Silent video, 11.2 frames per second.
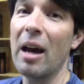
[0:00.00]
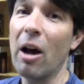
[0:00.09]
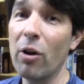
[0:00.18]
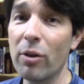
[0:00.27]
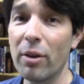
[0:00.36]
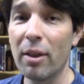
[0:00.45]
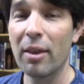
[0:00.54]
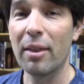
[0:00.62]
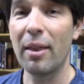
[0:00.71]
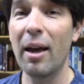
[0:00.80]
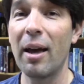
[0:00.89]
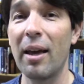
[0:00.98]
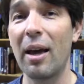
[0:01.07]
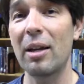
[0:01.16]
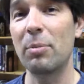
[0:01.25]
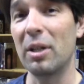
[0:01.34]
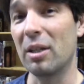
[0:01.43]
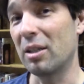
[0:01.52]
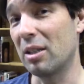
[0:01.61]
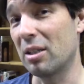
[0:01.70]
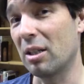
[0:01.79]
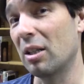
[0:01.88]
Now, that had to be at
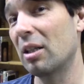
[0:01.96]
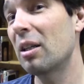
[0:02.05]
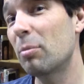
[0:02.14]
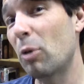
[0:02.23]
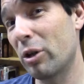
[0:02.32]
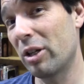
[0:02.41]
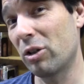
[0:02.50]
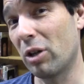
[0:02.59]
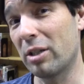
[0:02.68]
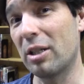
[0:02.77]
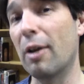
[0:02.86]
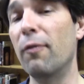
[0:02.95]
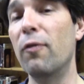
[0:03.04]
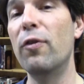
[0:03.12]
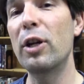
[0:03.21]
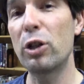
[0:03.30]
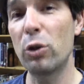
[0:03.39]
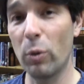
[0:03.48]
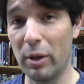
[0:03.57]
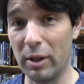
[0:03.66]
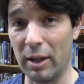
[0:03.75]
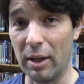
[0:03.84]
least a little more interesting
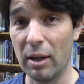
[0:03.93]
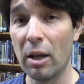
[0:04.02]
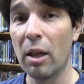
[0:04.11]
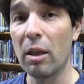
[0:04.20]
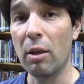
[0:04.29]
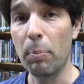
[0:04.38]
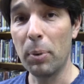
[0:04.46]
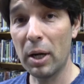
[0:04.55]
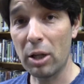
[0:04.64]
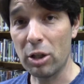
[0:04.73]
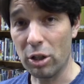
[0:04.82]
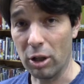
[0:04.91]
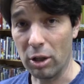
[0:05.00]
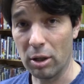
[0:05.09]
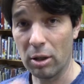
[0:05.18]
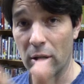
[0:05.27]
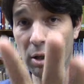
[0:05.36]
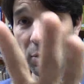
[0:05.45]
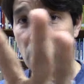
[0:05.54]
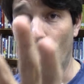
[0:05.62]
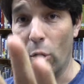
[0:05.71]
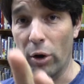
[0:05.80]
visually, the picture
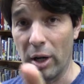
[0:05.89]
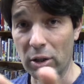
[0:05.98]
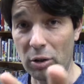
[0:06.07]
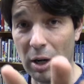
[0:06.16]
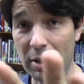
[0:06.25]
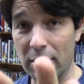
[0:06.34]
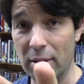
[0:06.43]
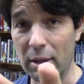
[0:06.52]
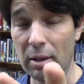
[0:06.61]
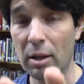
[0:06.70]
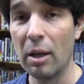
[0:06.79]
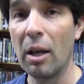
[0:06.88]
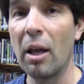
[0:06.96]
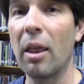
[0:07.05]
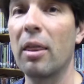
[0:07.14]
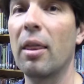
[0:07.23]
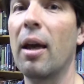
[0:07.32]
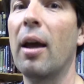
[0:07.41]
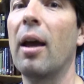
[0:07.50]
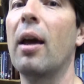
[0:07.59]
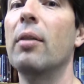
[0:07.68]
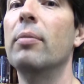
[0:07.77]
more interesting
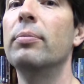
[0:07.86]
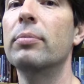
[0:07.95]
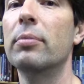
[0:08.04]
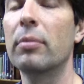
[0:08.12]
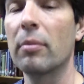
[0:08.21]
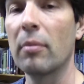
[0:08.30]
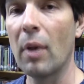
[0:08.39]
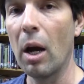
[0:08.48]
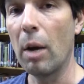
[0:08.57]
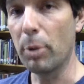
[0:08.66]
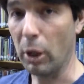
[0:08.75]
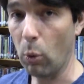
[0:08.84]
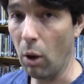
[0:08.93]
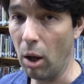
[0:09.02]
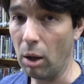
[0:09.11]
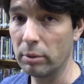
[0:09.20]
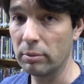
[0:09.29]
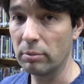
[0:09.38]
than a brick wall.